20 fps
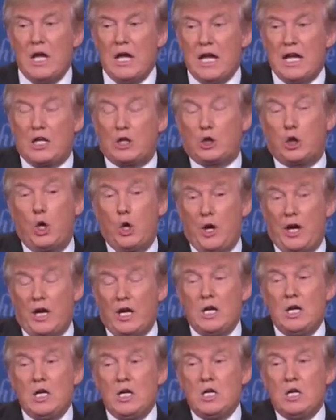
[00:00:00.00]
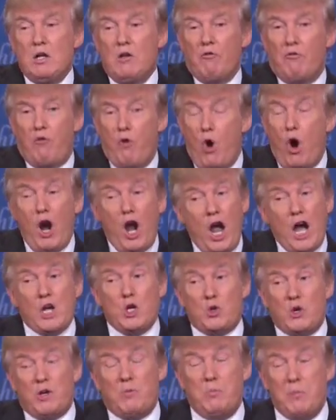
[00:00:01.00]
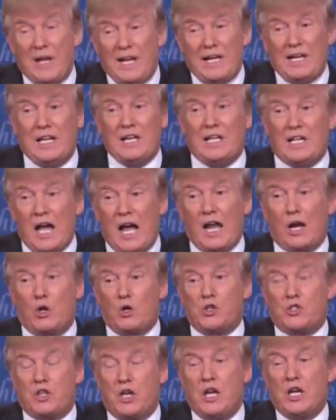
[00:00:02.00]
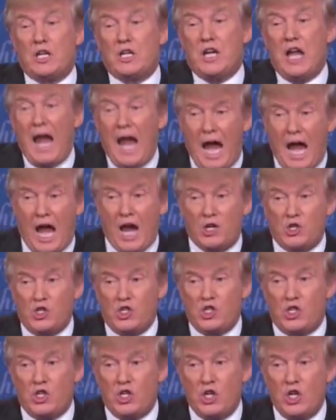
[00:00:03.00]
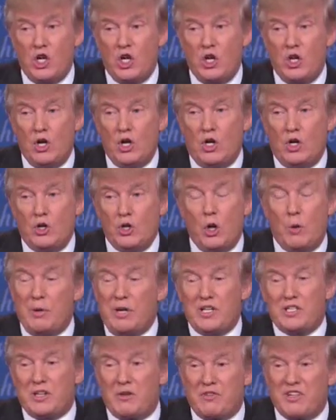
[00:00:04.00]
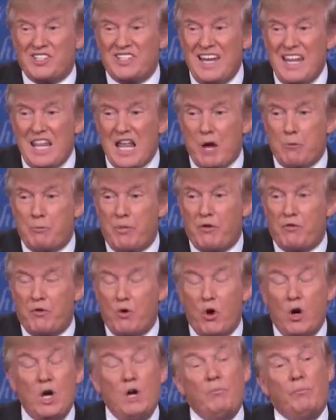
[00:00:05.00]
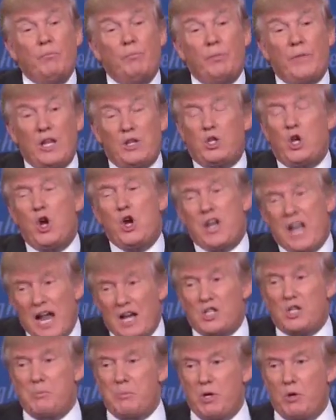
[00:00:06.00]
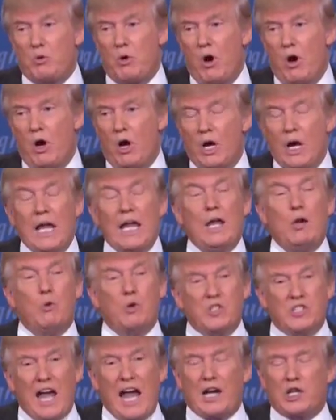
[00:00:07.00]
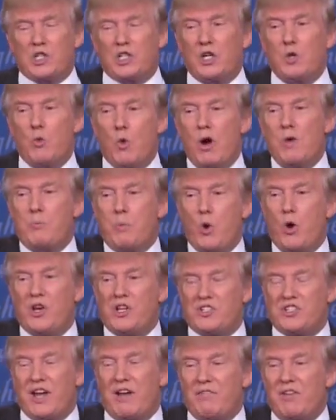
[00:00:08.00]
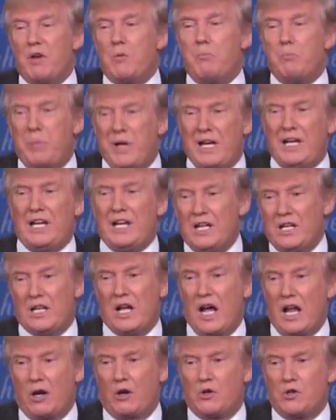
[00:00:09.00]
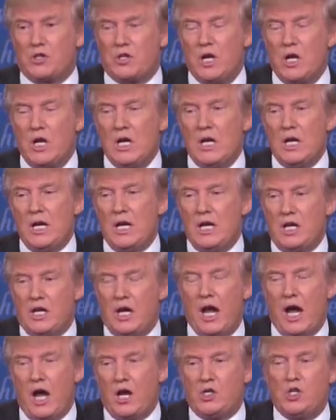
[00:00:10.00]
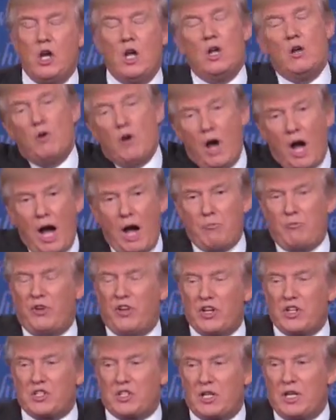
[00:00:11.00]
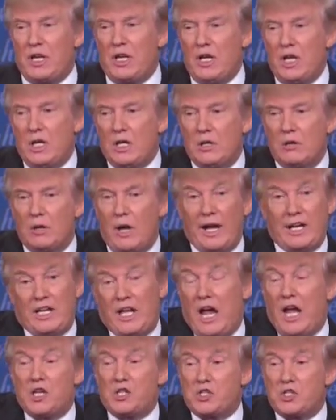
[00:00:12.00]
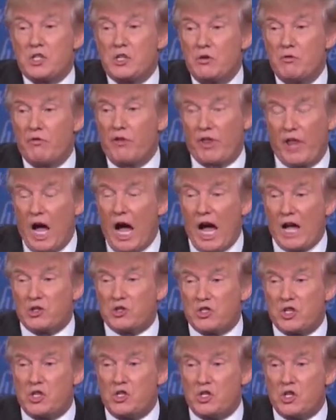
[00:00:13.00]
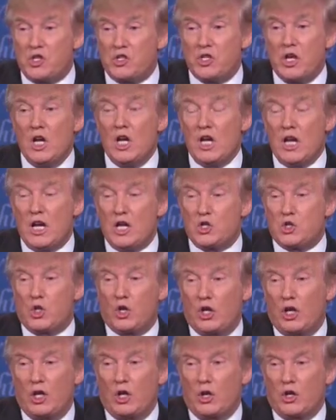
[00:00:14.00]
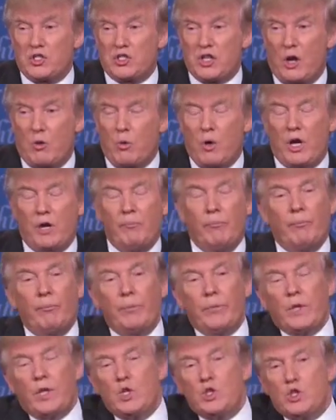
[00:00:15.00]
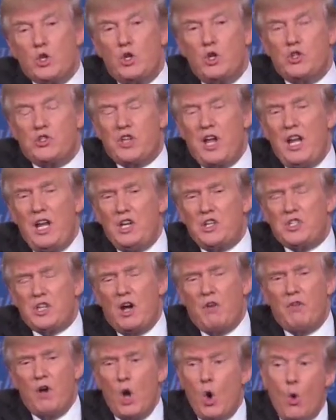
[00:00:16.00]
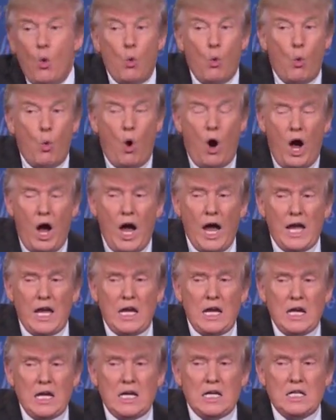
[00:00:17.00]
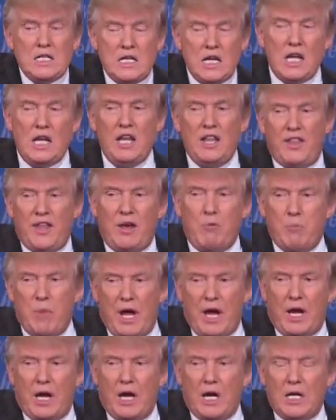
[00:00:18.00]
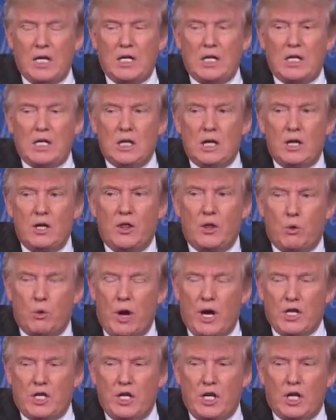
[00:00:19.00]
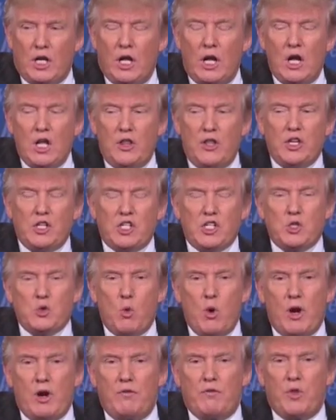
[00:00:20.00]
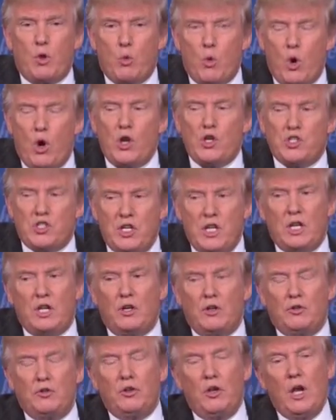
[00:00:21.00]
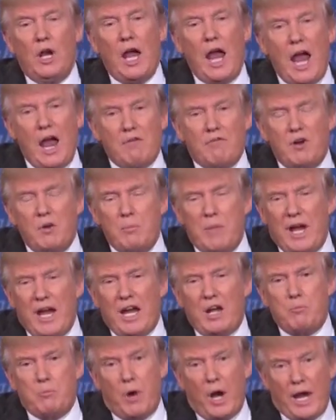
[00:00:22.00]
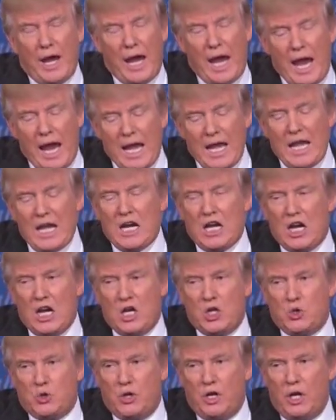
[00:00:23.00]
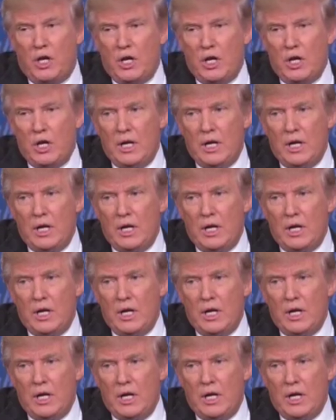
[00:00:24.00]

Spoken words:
including $400 million in cash. Nobody's ever seen that before. That turned out to be wrong. It was actually $1.7 billion in cash. Obviously, I guess, for the hostages, it certainly looks that way. So you say to yourself, why didn't they make the right deal? This is one of the worst deals ever made by any country